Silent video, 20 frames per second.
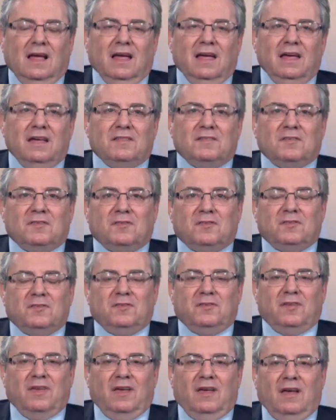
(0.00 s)

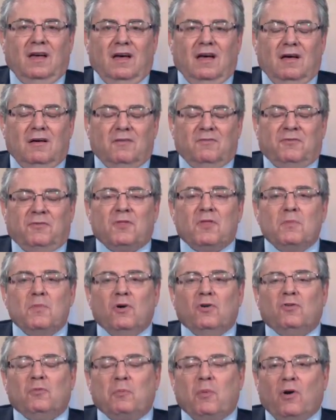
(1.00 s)
It's for the
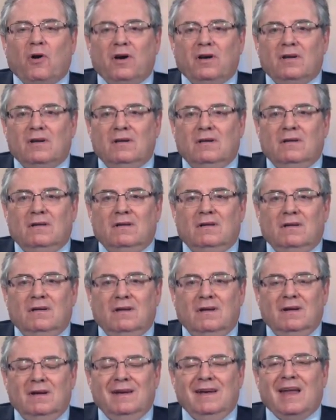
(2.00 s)
most part
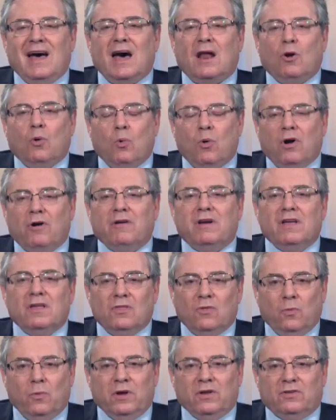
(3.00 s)
not a worry
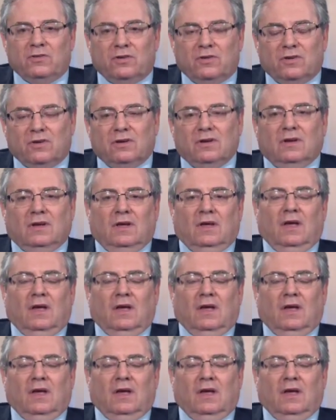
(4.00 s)
in the winter.